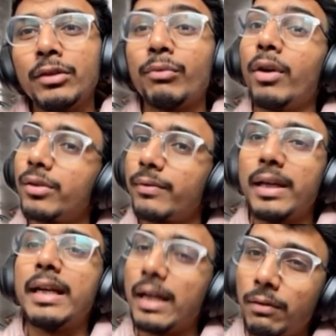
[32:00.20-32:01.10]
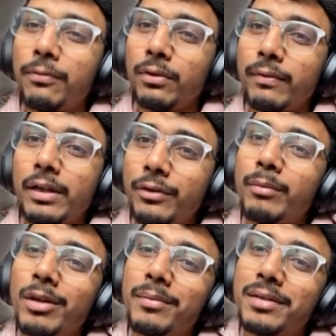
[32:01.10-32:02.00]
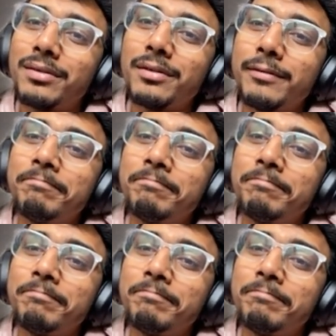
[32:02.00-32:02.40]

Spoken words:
it was very helpful while doing my master.